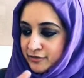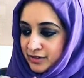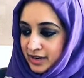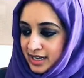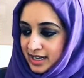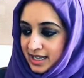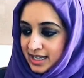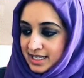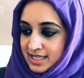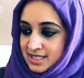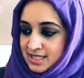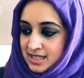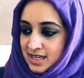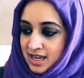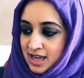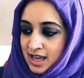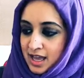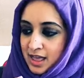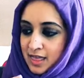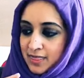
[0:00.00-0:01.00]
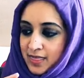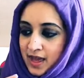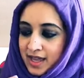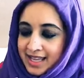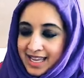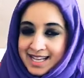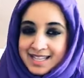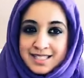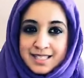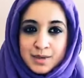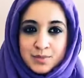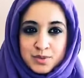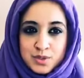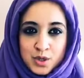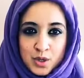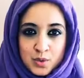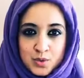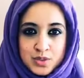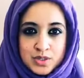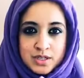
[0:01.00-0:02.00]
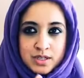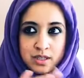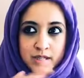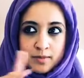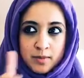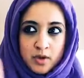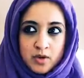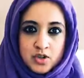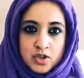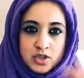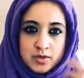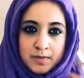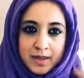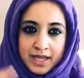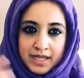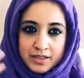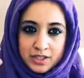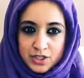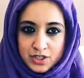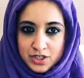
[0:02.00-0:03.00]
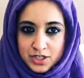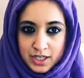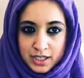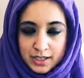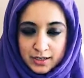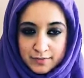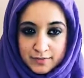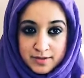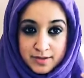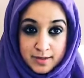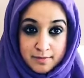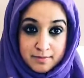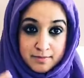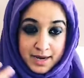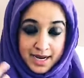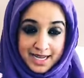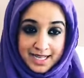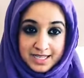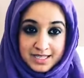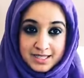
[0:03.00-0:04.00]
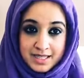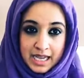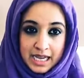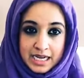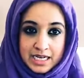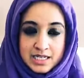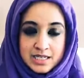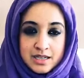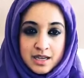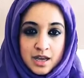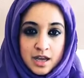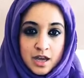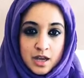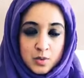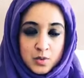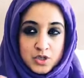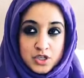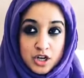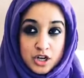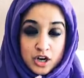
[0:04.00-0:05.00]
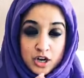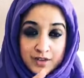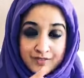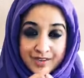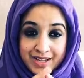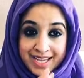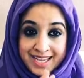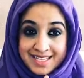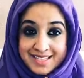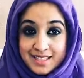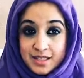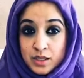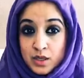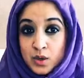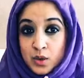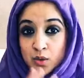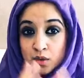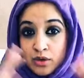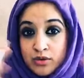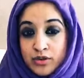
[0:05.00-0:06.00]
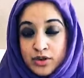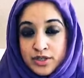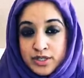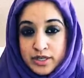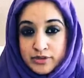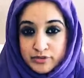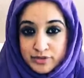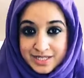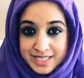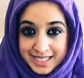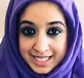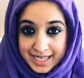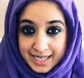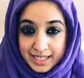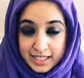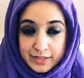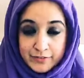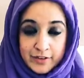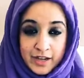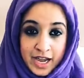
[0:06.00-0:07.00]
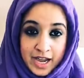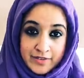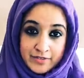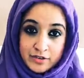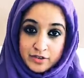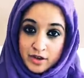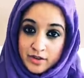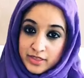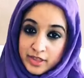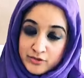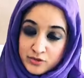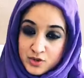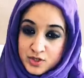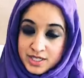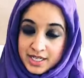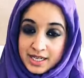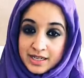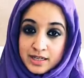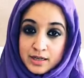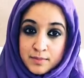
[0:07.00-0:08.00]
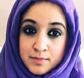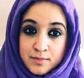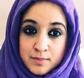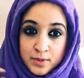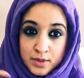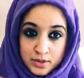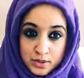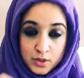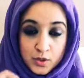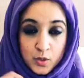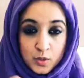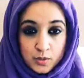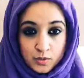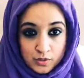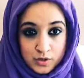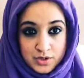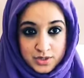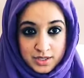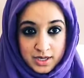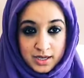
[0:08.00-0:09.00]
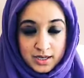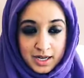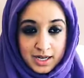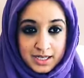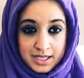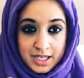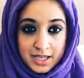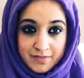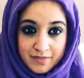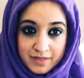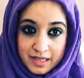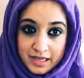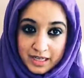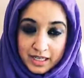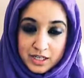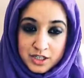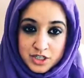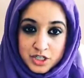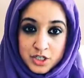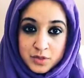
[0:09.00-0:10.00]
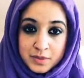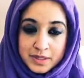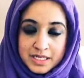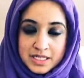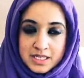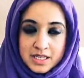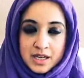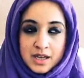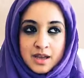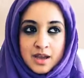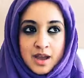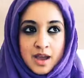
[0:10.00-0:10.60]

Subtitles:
I realized that yes, I was coaching them on making the shift, the mindset, which a lot of it is in the Goal Crusher routine. If you haven't got that routine, put Goal Crusher and I'll give you the link to it.